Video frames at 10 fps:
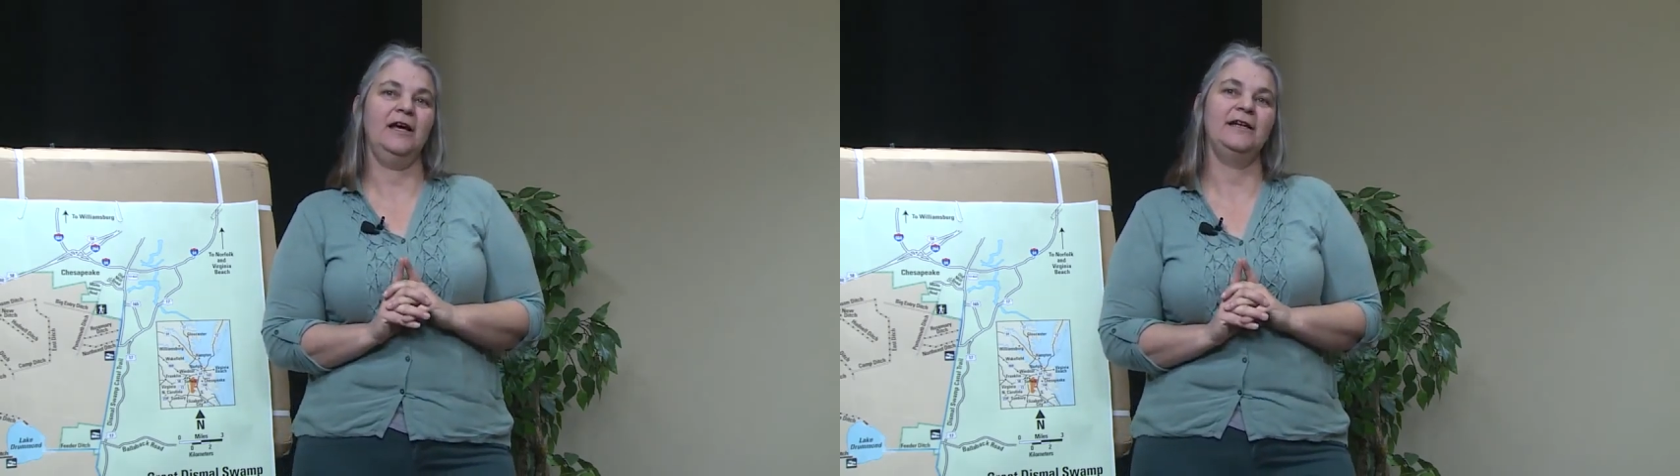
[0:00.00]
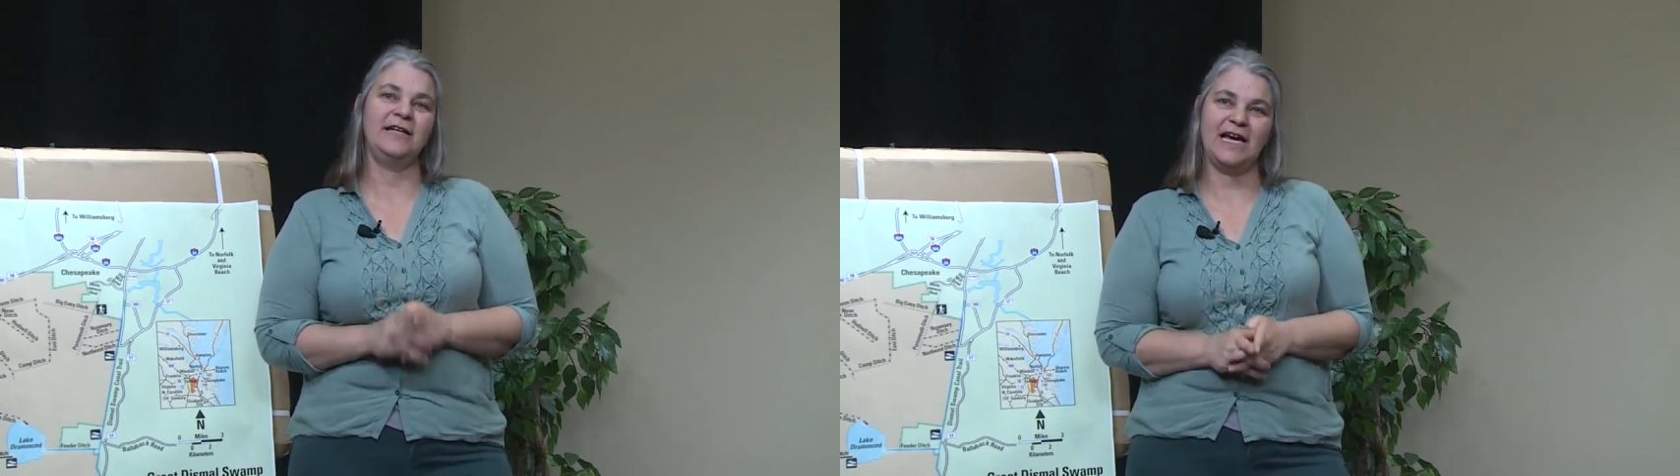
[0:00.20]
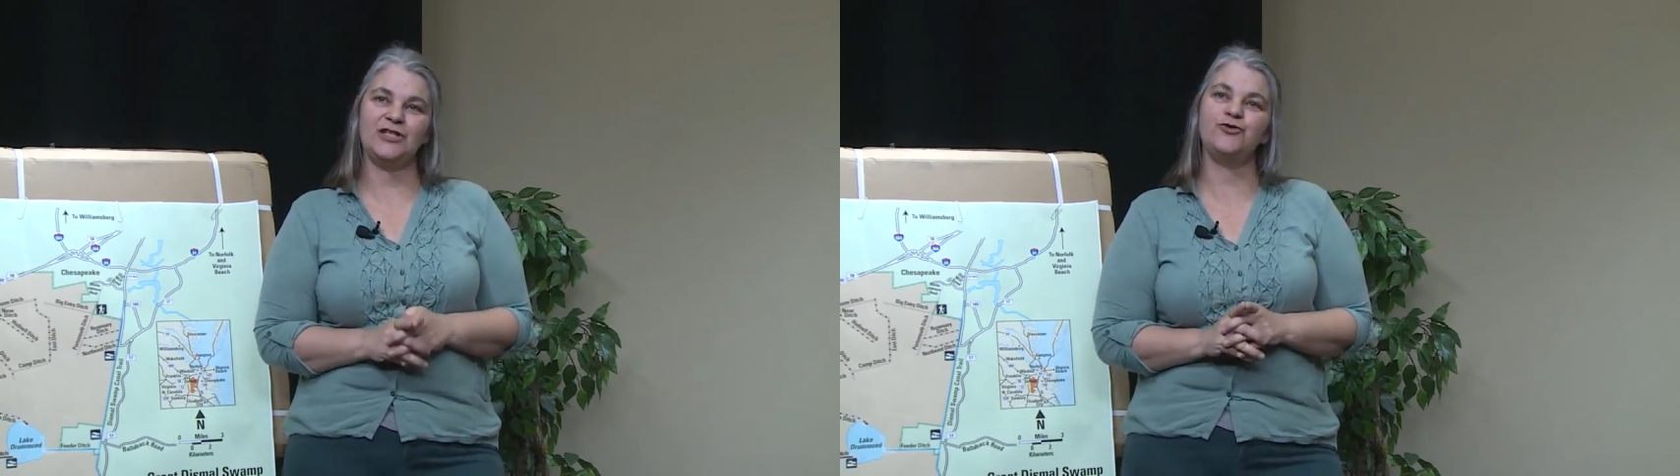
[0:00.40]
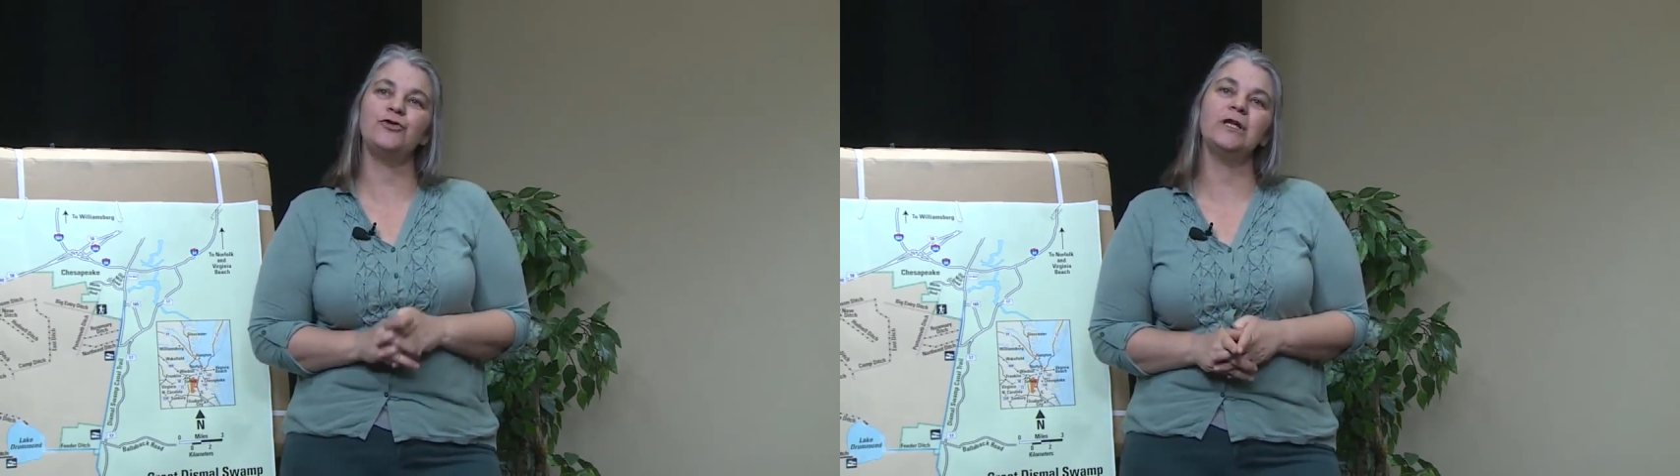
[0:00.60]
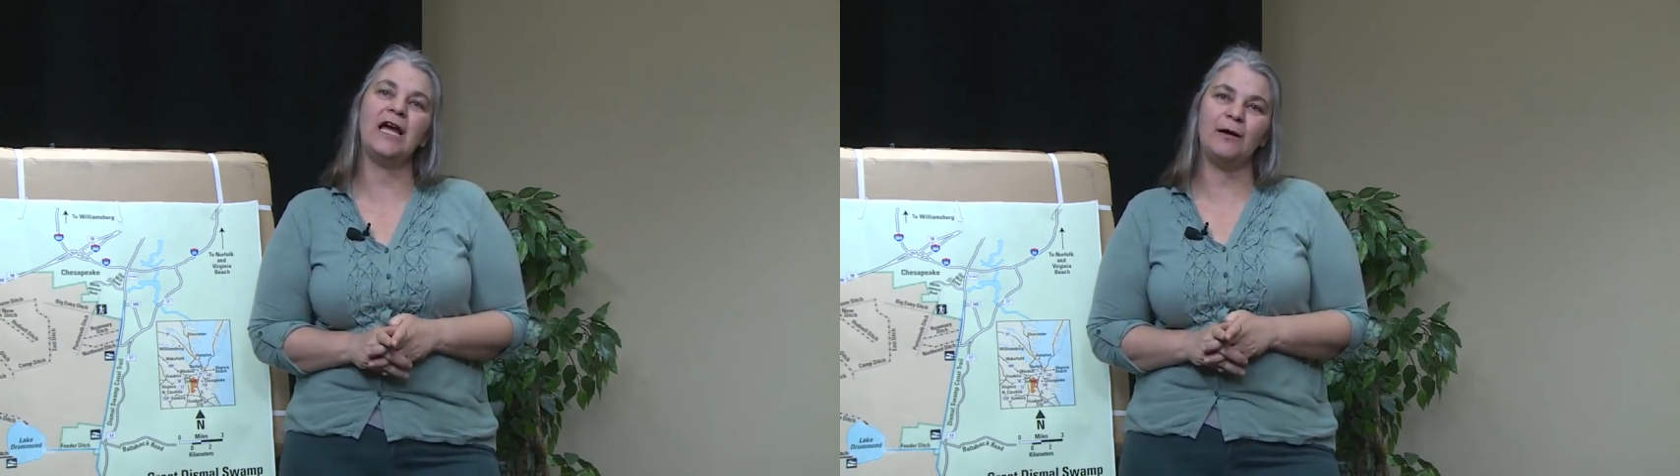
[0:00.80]

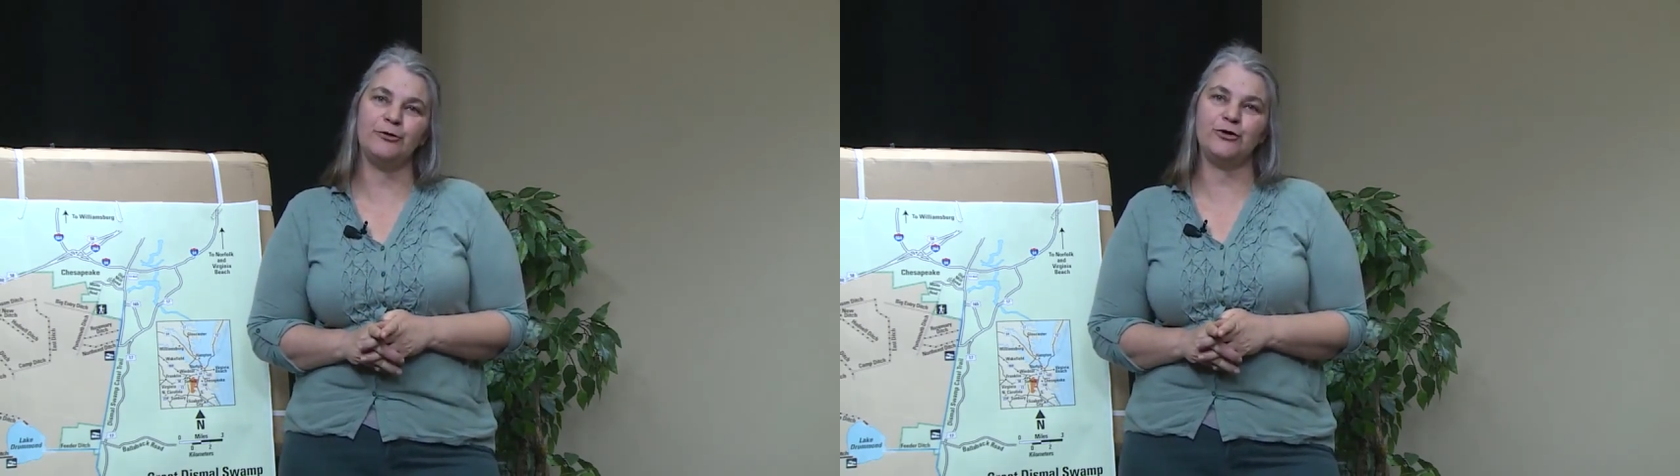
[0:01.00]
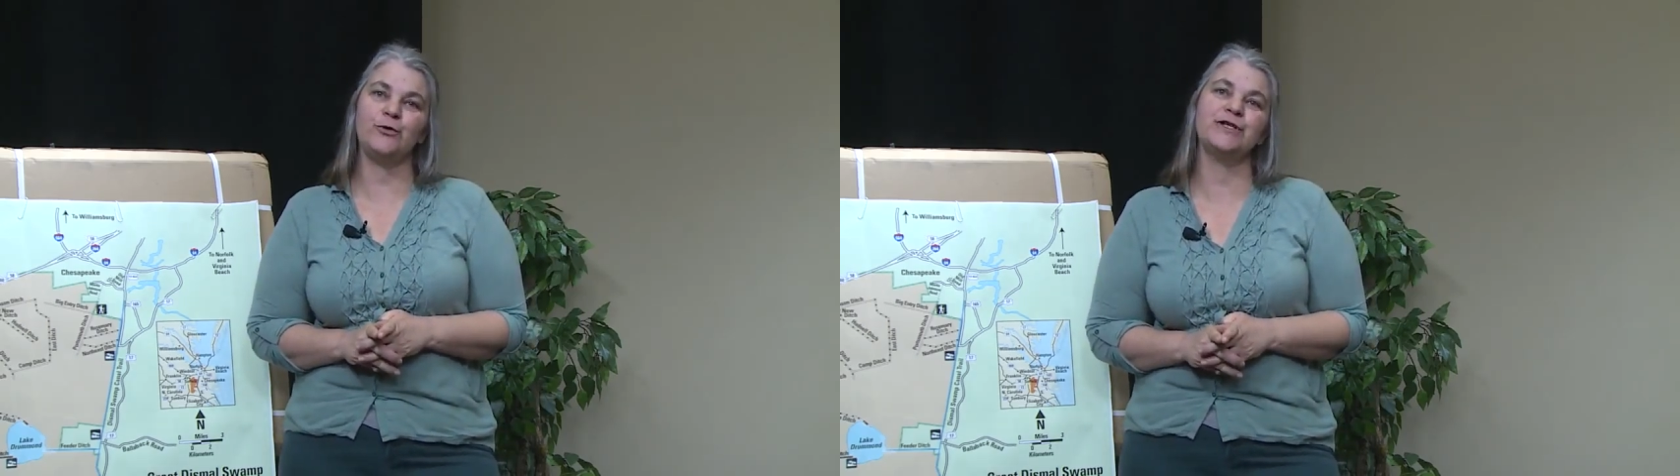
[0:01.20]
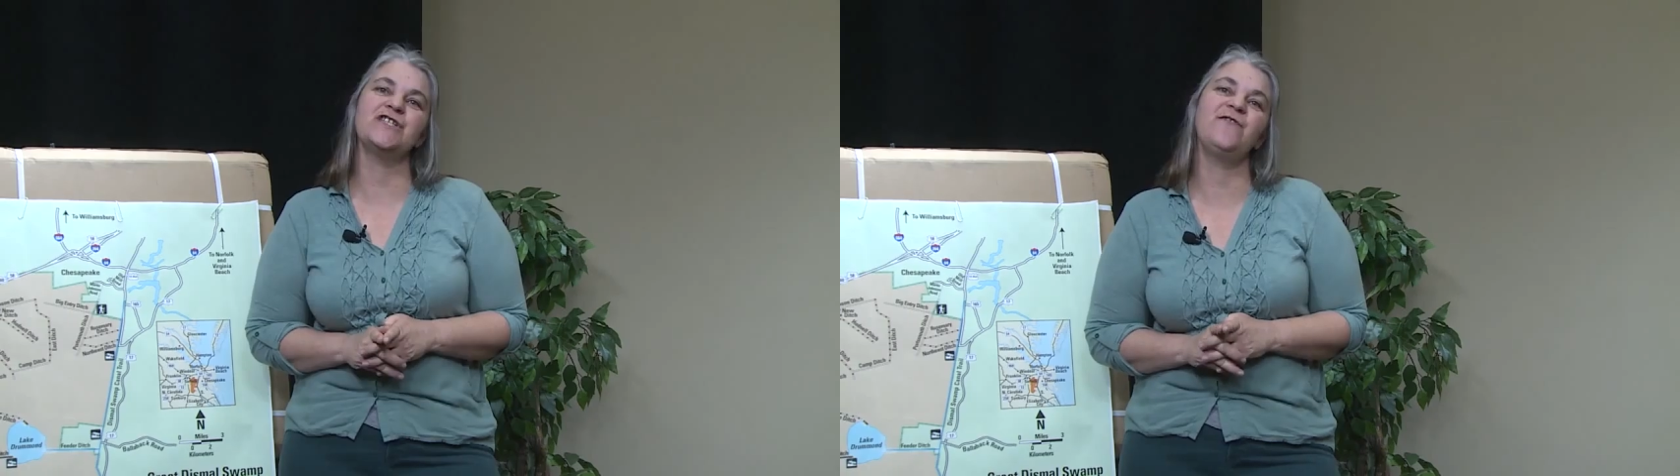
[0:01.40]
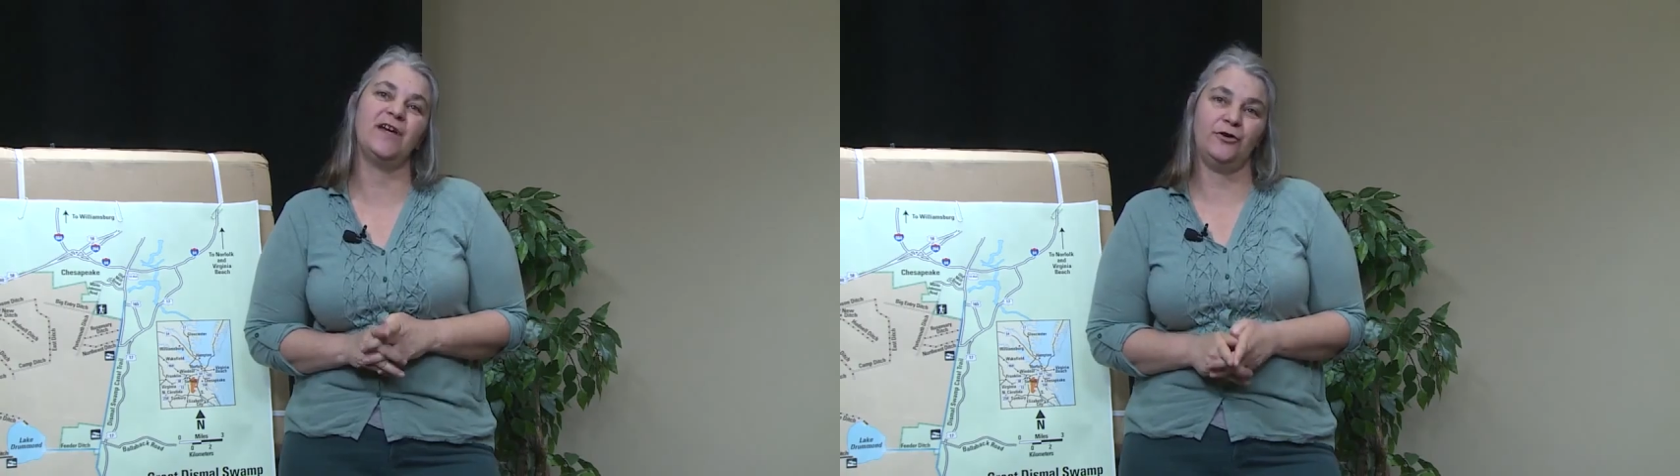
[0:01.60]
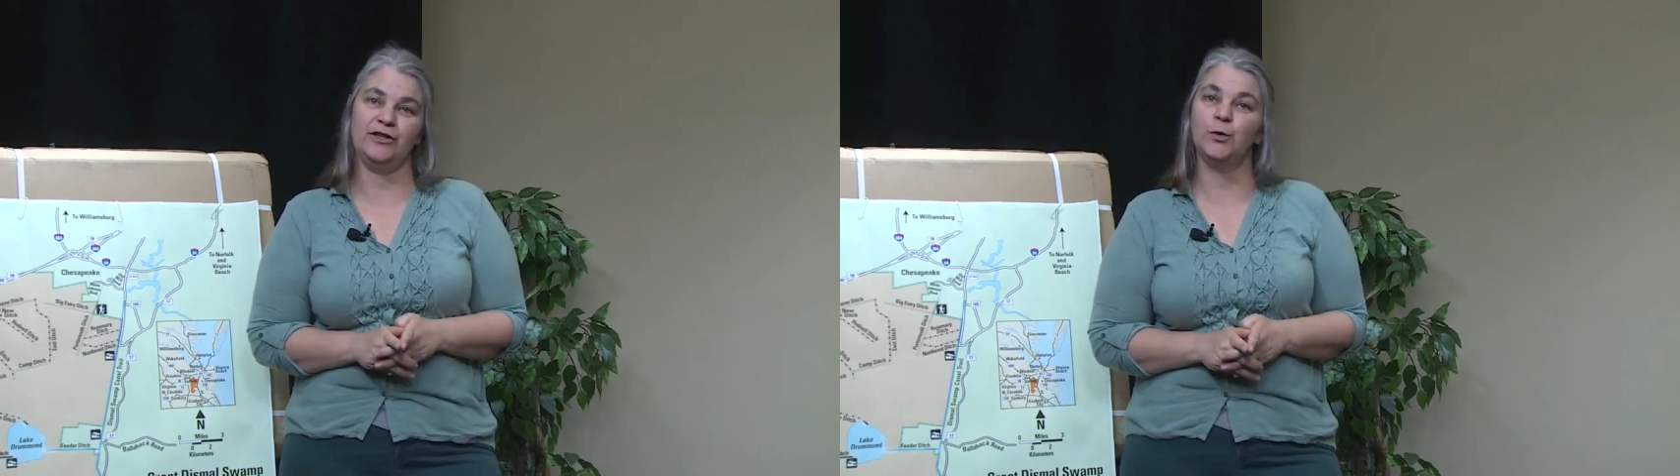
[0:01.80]
natural laboratories
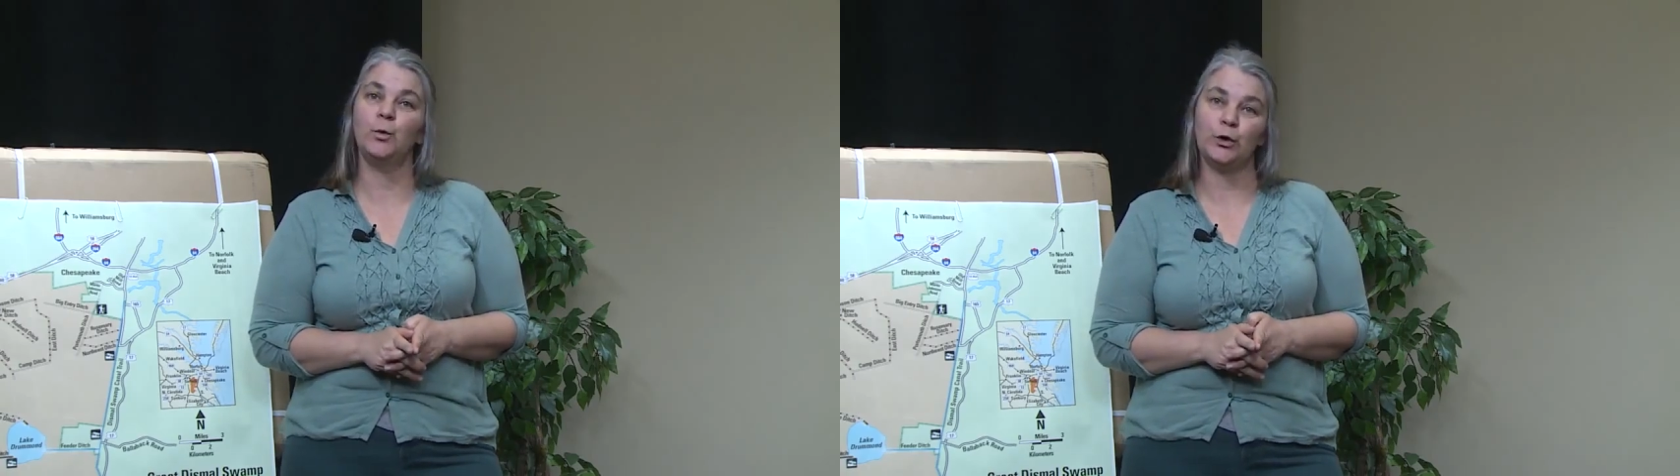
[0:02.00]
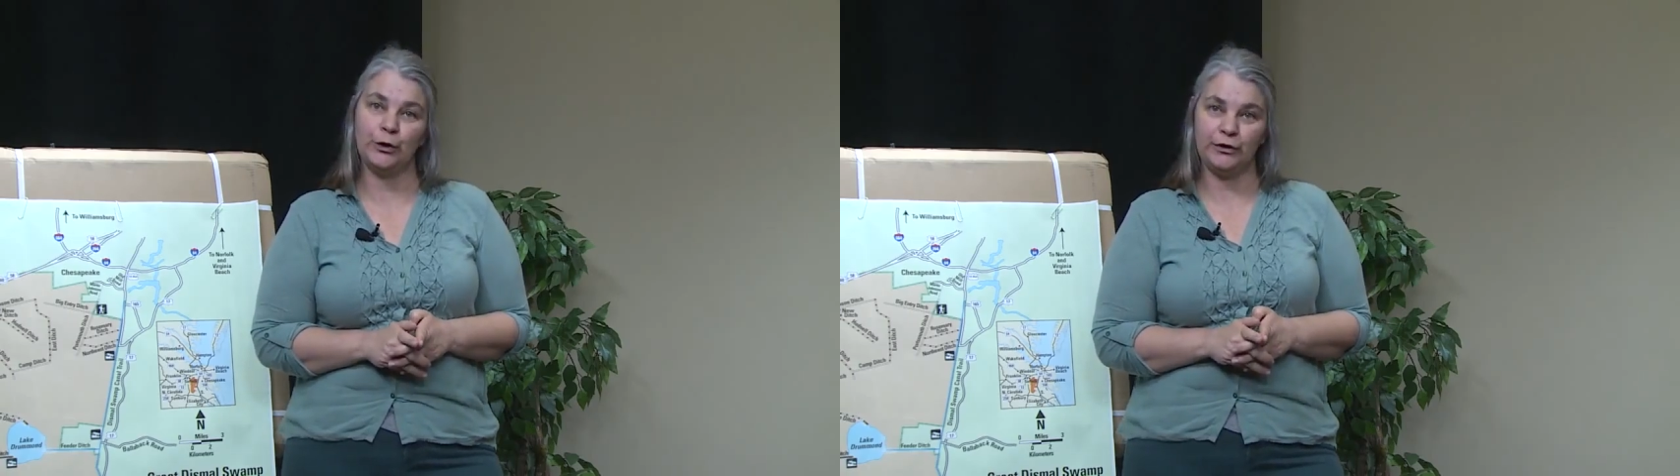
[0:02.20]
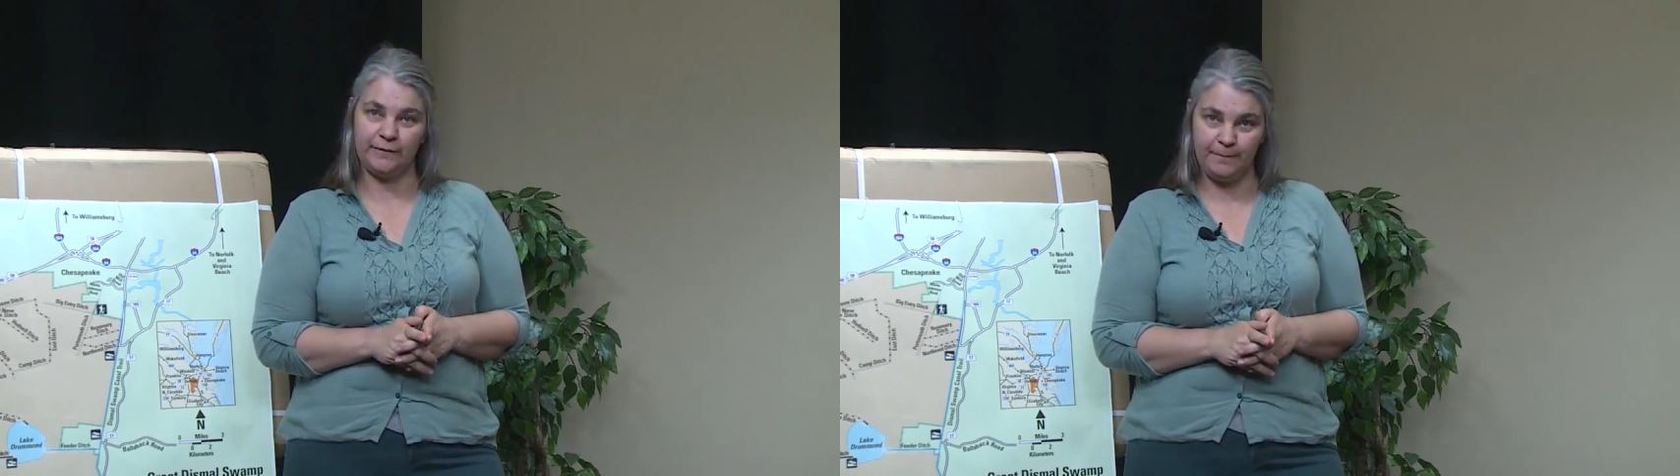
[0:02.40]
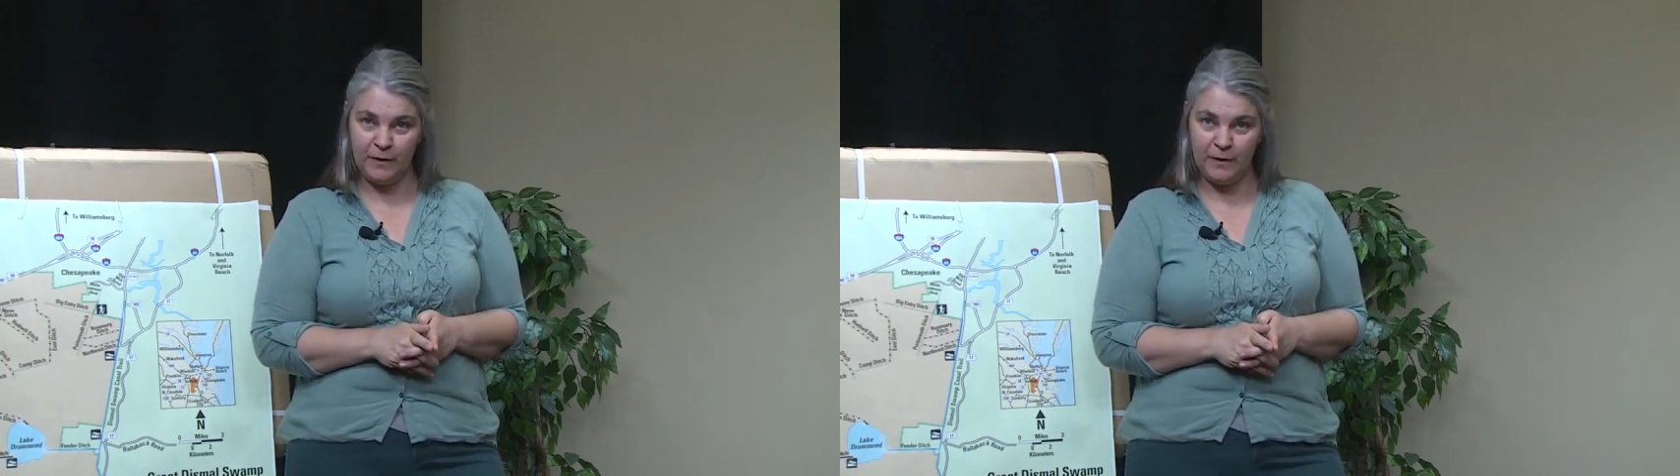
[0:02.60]
found in the world.